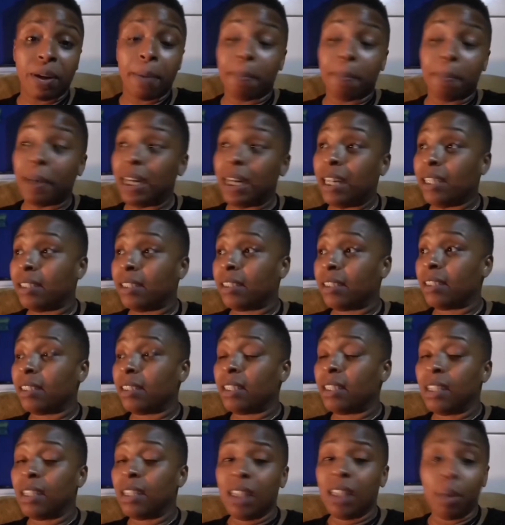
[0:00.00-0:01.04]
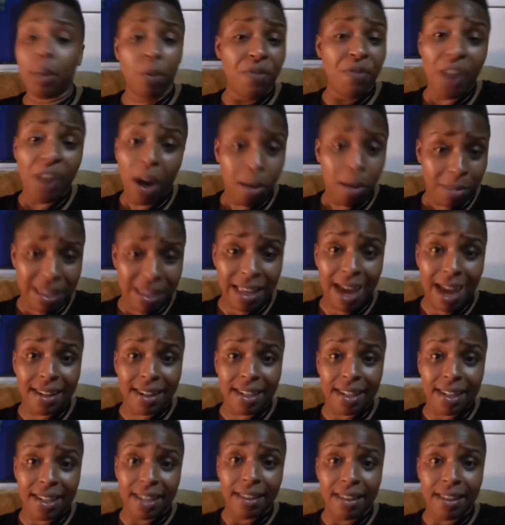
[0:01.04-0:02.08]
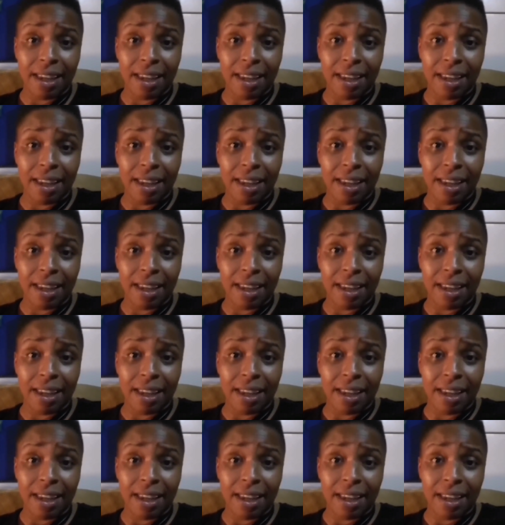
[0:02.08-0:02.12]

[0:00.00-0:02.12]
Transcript: but they were very misogynistic.